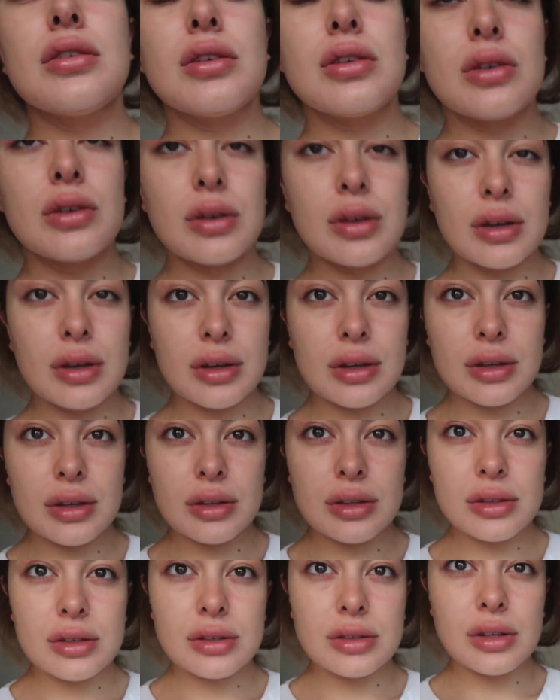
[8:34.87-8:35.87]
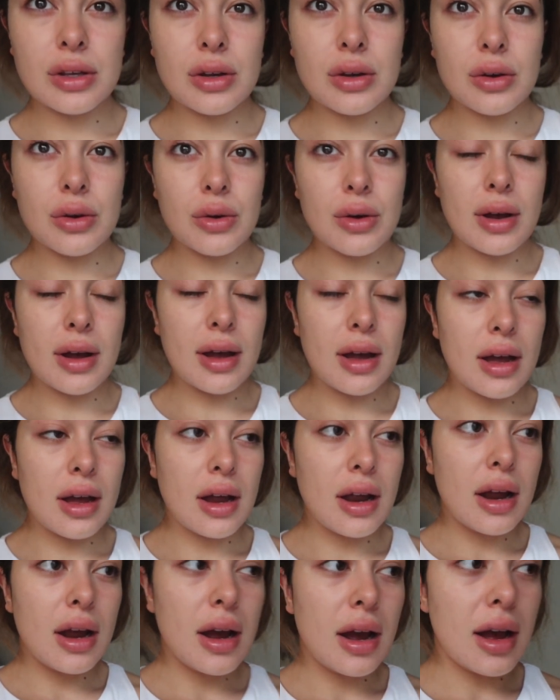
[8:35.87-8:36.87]
Okay, so
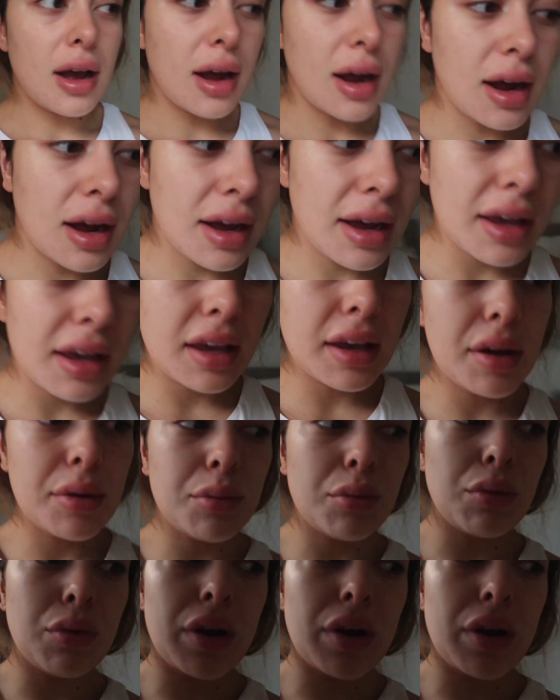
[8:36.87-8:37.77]
I am